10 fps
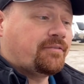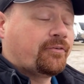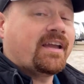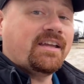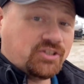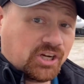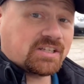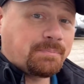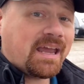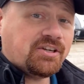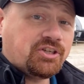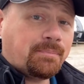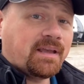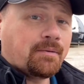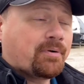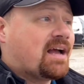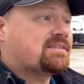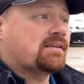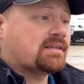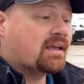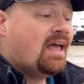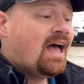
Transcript: free, just pay shipping and processing.